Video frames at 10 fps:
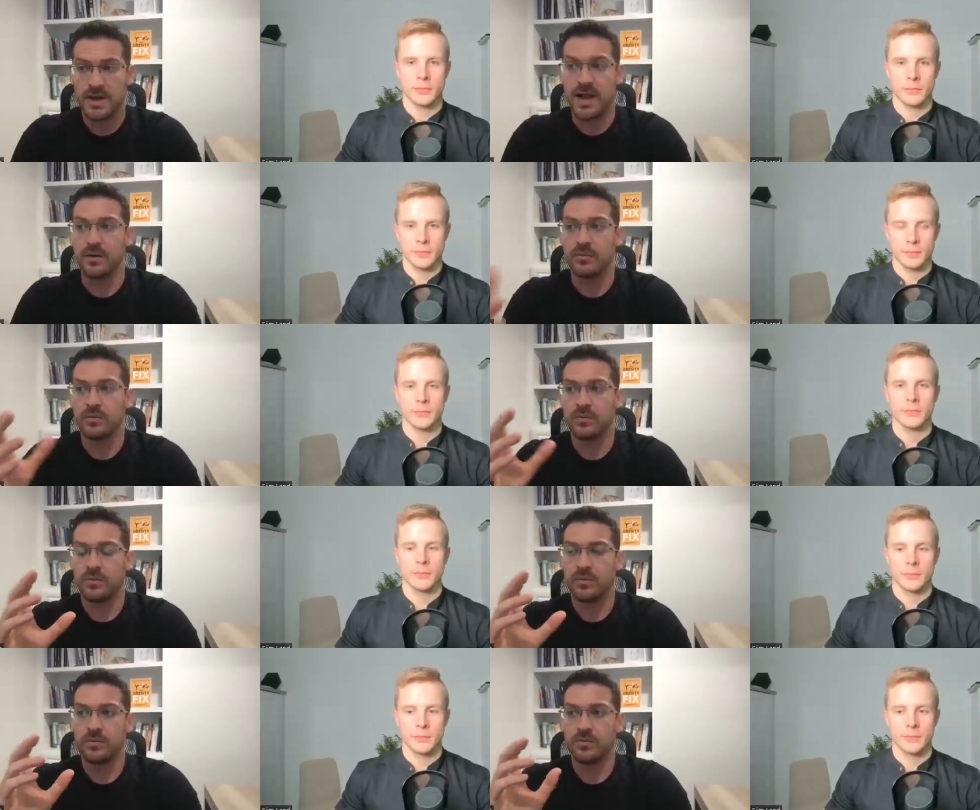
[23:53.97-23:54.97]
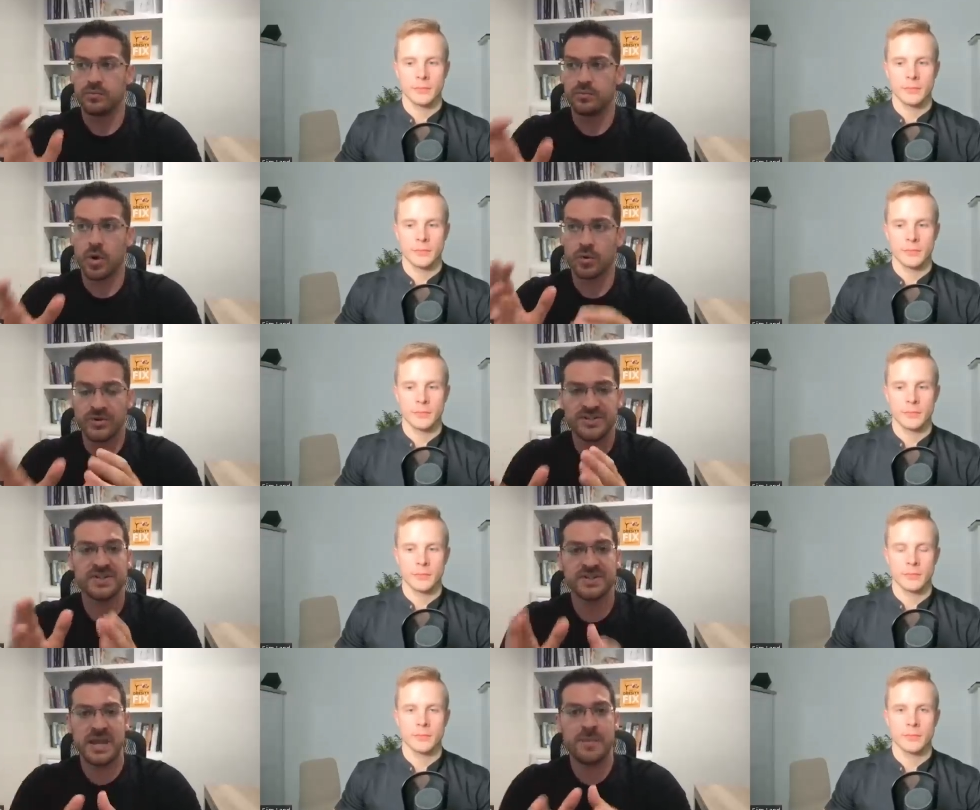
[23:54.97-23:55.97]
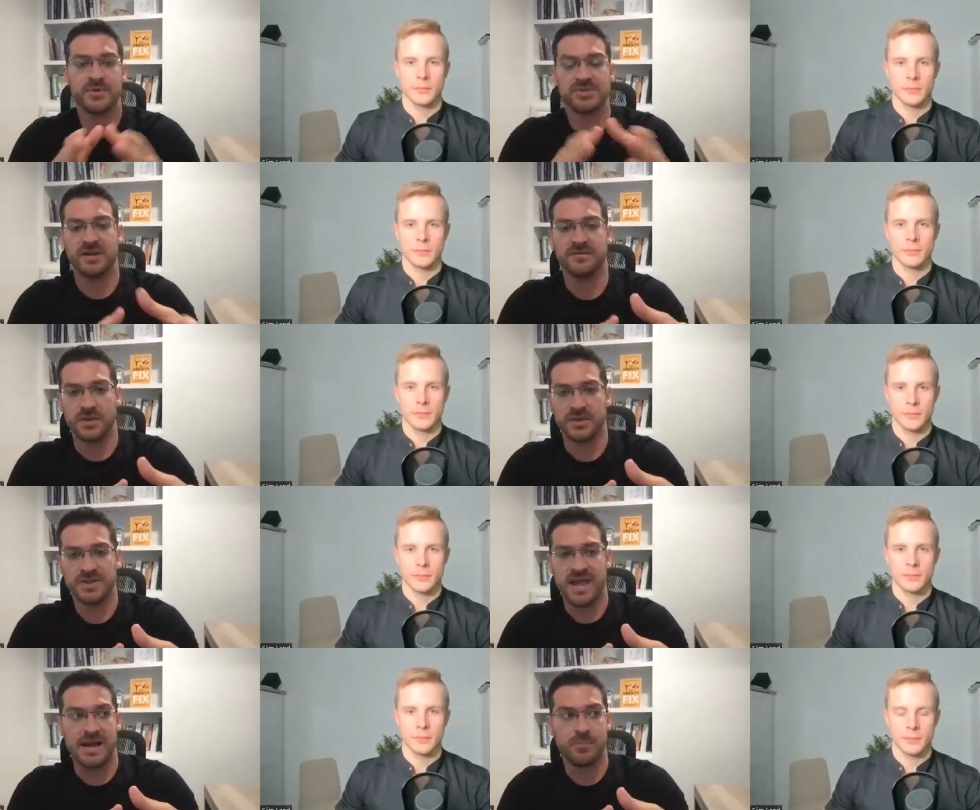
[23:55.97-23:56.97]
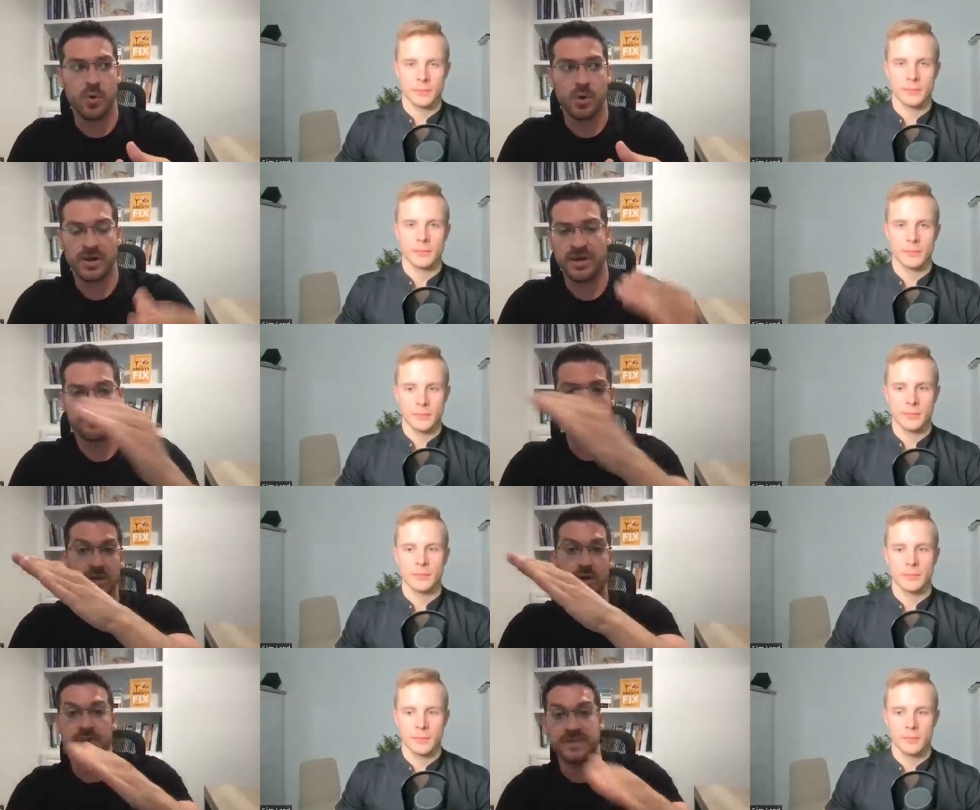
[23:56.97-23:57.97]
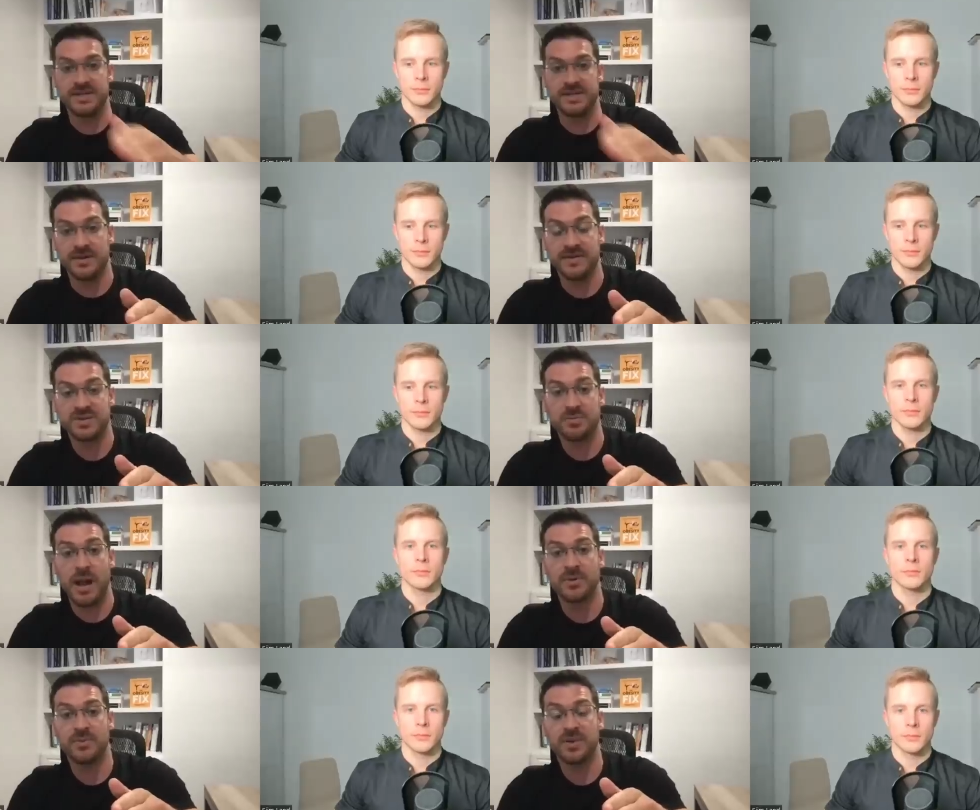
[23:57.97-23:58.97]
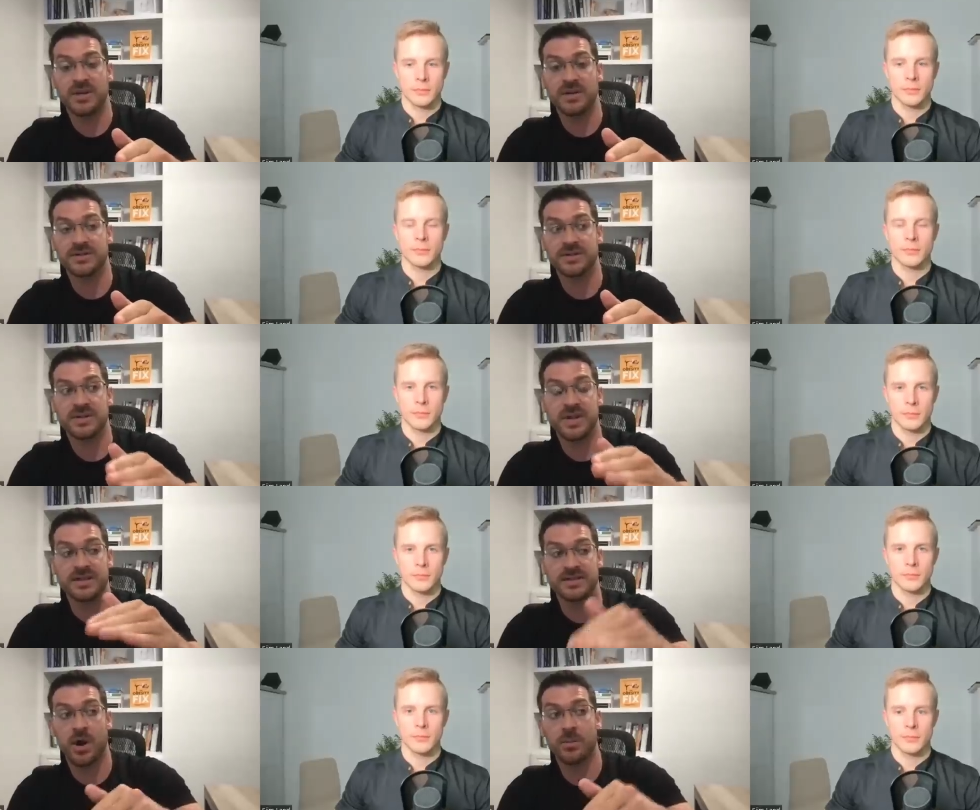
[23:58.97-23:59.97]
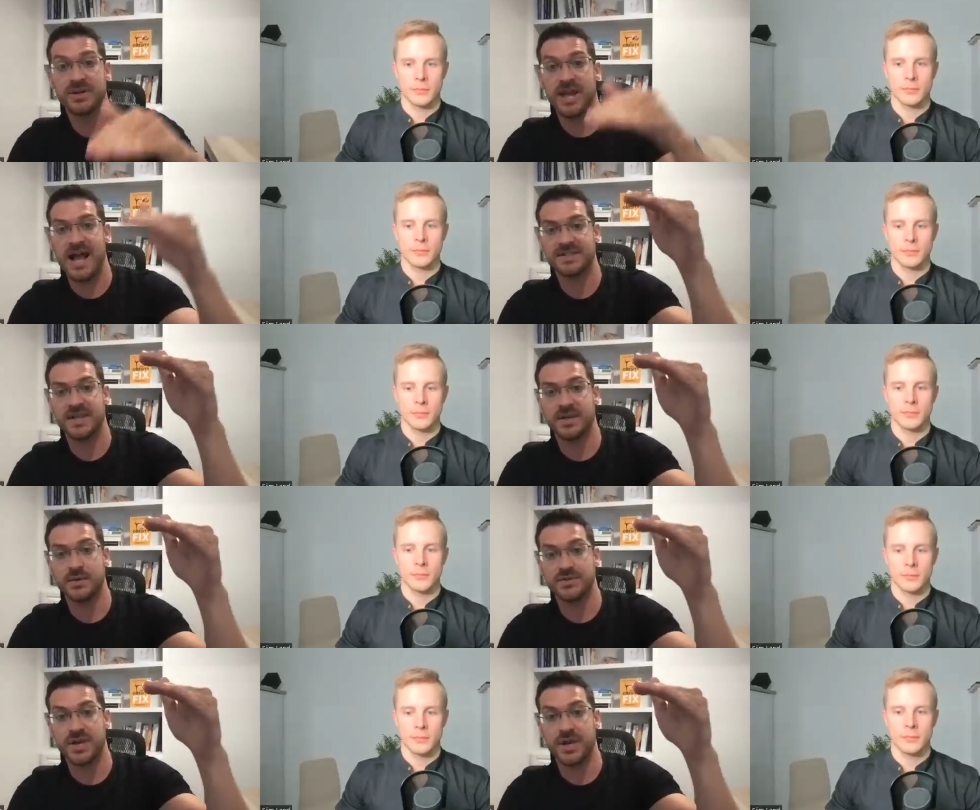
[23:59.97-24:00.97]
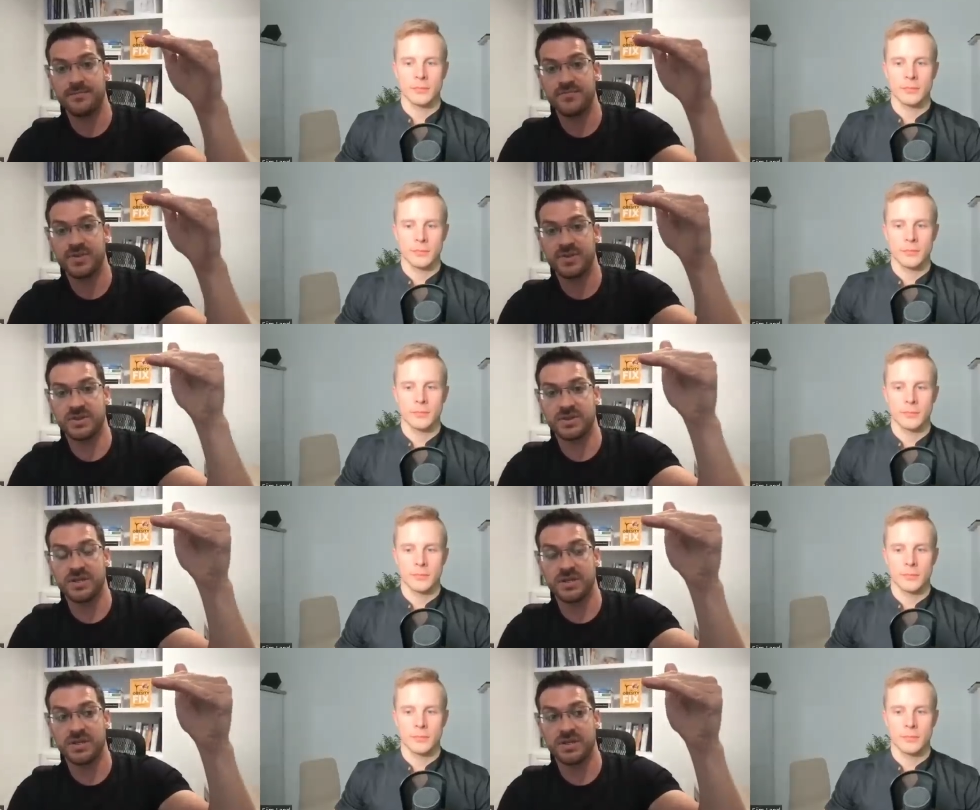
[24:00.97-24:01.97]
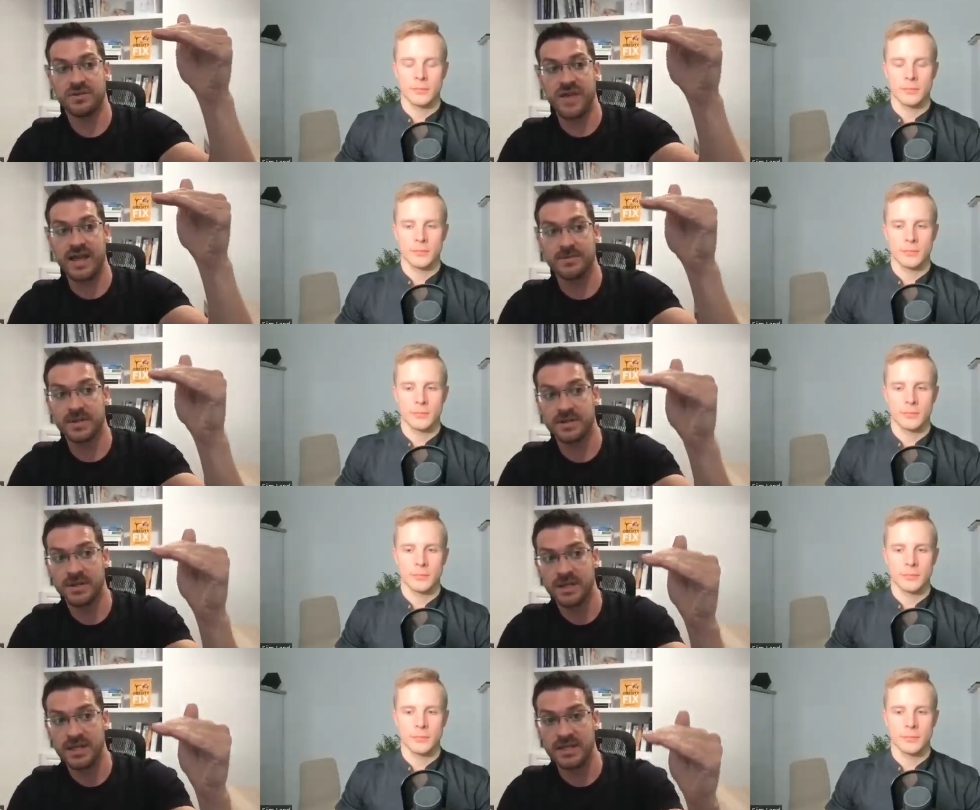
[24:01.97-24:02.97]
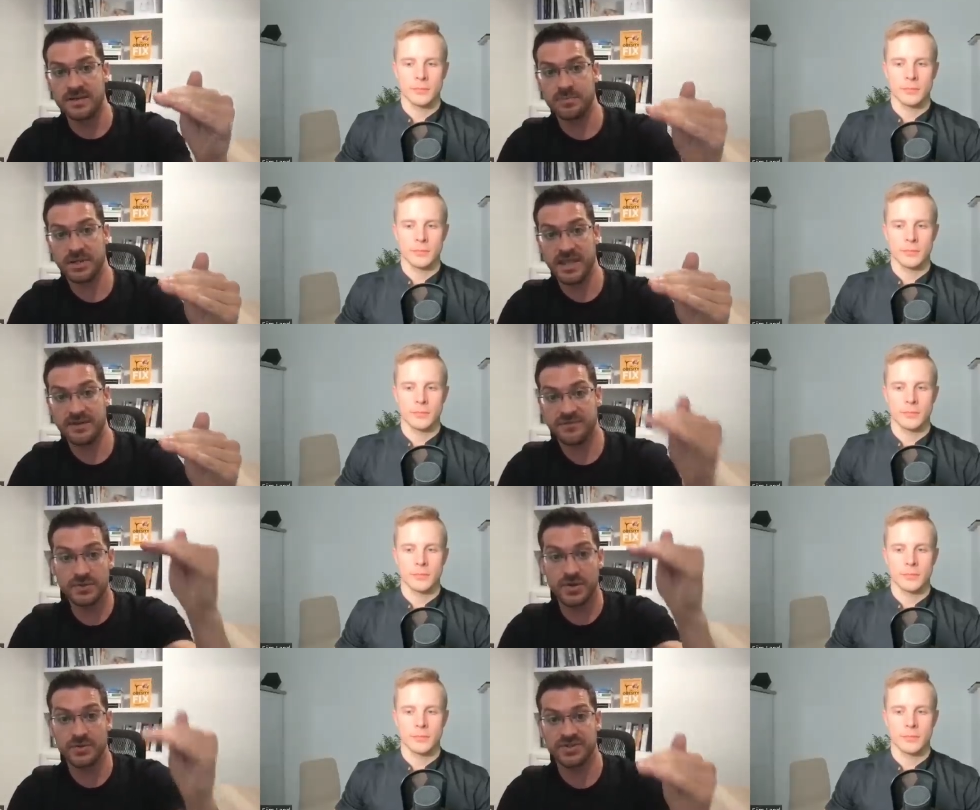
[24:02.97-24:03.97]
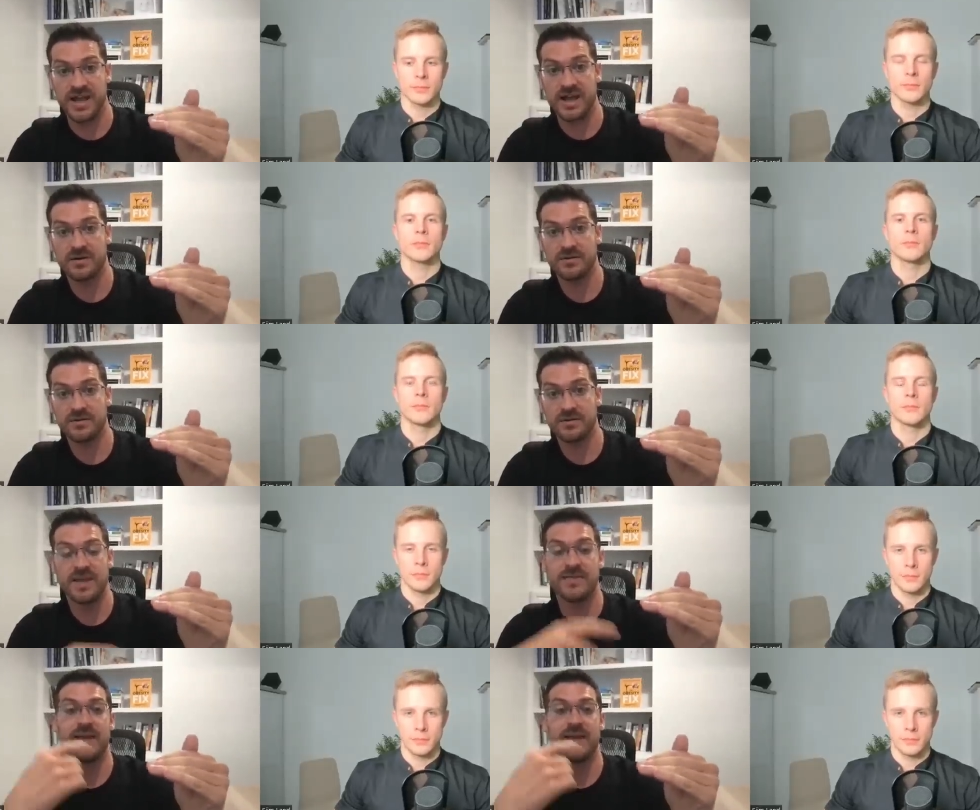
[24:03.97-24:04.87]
Speaker 1: Now, more recent samples that have looked at pork have been going down, and that's probably because as carbon dioxide goes up, the thiamine in plant foods goes down, and